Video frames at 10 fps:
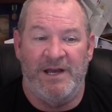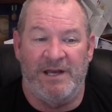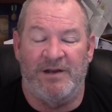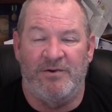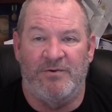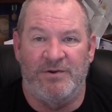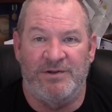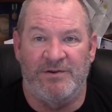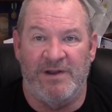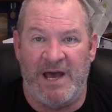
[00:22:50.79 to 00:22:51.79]
and of
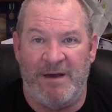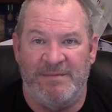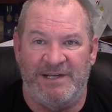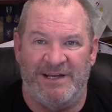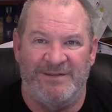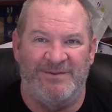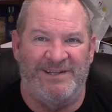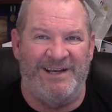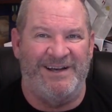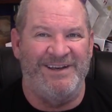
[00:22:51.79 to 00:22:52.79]
course your lab test will
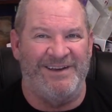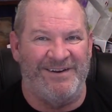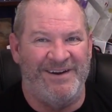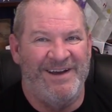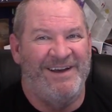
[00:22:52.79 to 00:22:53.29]
tell you,